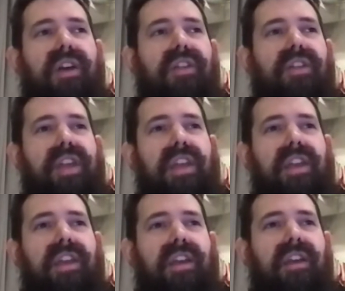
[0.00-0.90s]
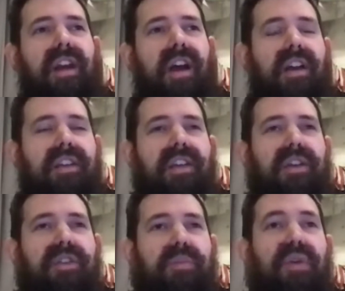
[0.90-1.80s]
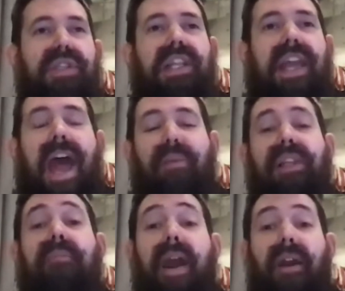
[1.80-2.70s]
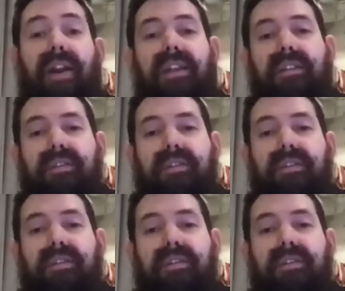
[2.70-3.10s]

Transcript: the supposedly happily married